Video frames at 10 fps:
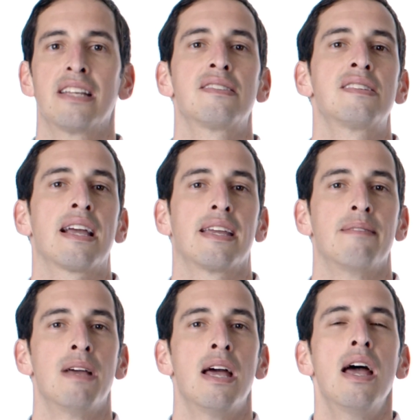in a second,
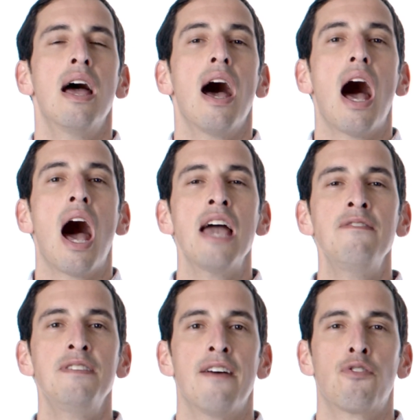
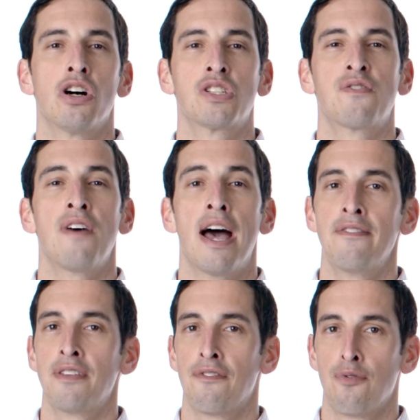IVF costs
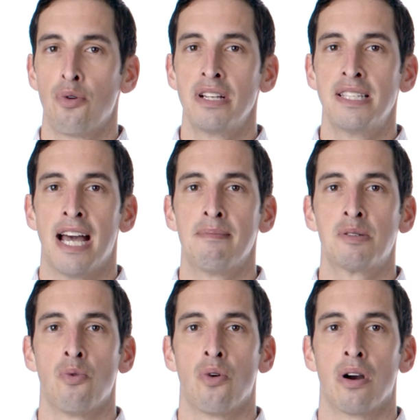5 to 40
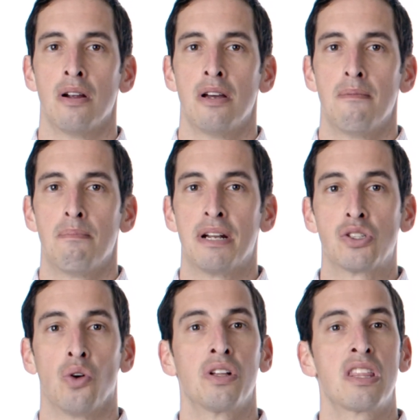times more, but
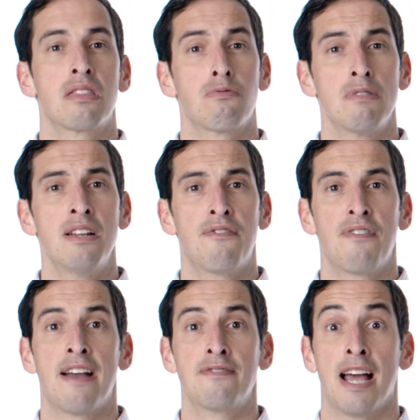it's only 3 to
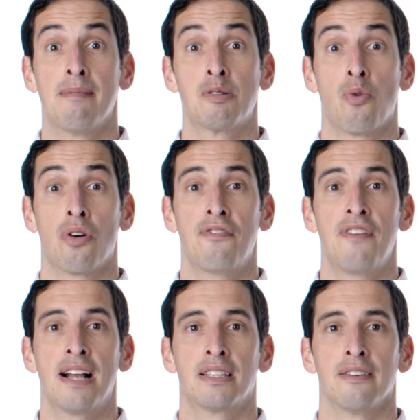5 times more
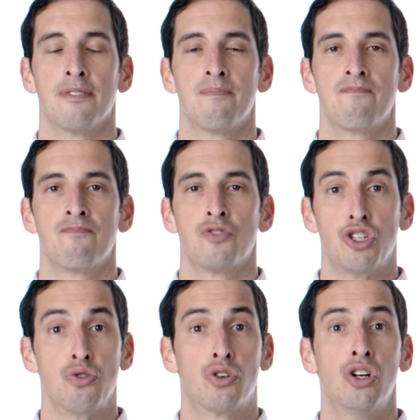effective.
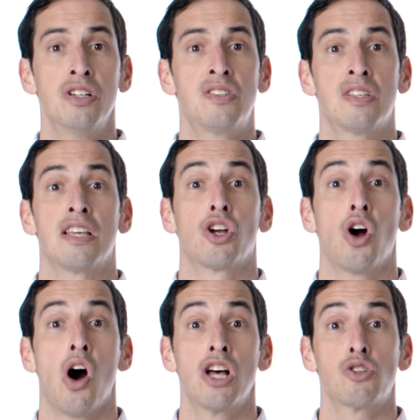So you could say the
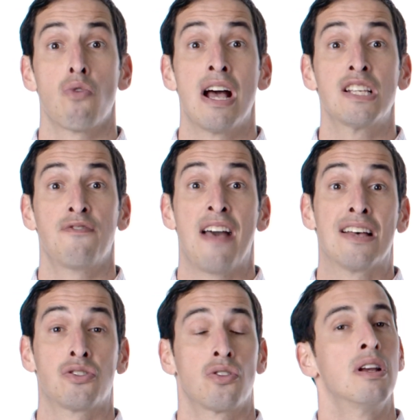costs rise
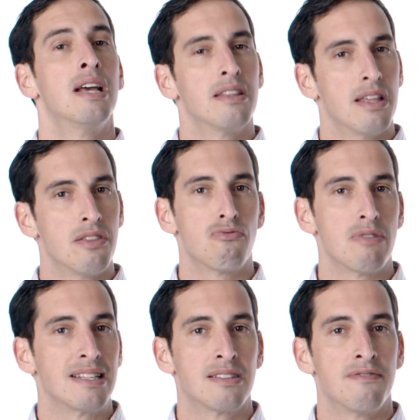faster than the
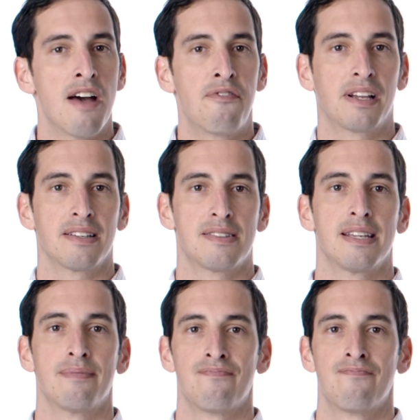rates of efficacy.